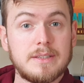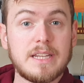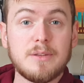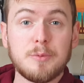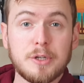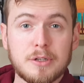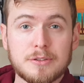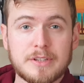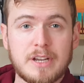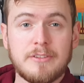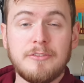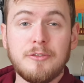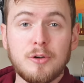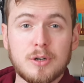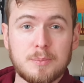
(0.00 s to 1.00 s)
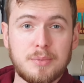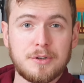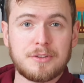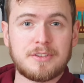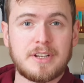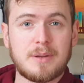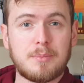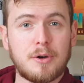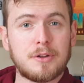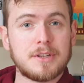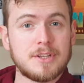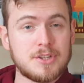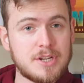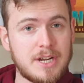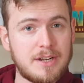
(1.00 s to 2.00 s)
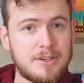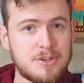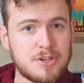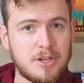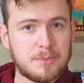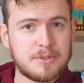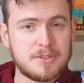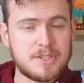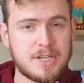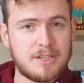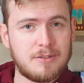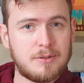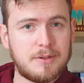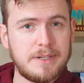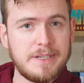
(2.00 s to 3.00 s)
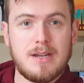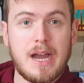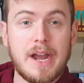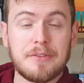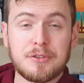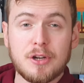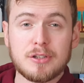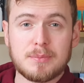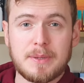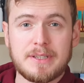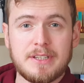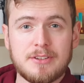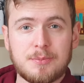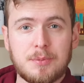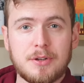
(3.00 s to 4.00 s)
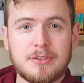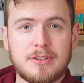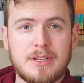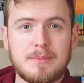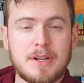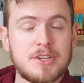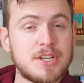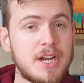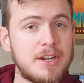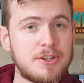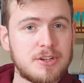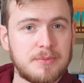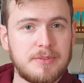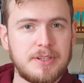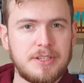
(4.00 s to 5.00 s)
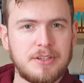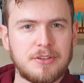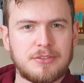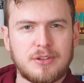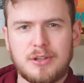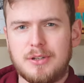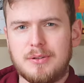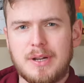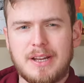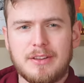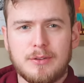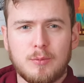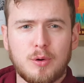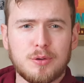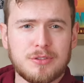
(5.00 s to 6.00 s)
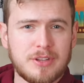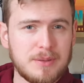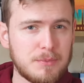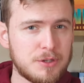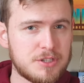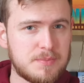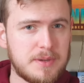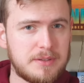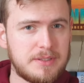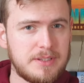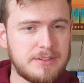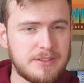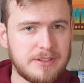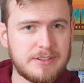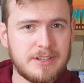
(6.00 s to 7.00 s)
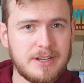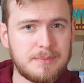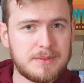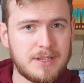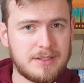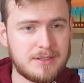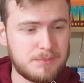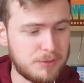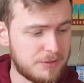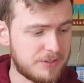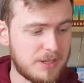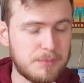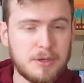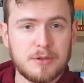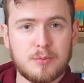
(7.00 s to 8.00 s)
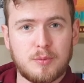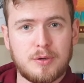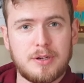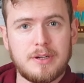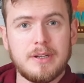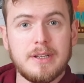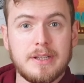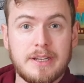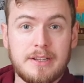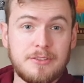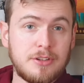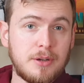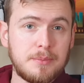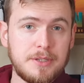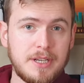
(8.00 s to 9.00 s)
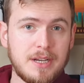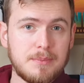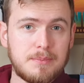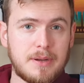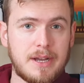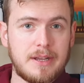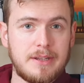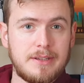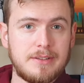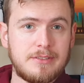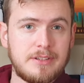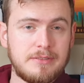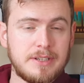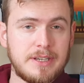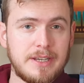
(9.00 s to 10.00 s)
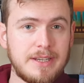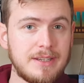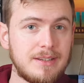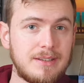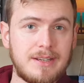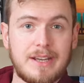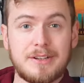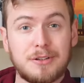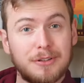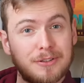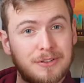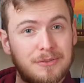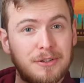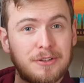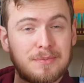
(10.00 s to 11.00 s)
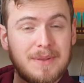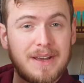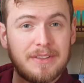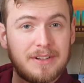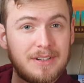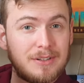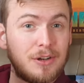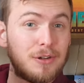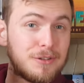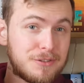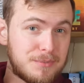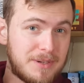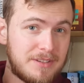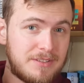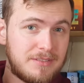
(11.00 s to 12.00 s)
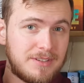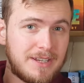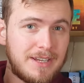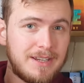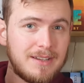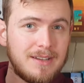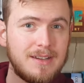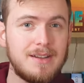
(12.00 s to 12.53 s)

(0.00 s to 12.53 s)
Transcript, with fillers: Then we also have four books that I bought in charity shops in January. I've talked about these books in my charity shop video, so I won't say much about these except that the books I bought were Insomnia by Stephen King and also Rose Madder, also by Stephen King.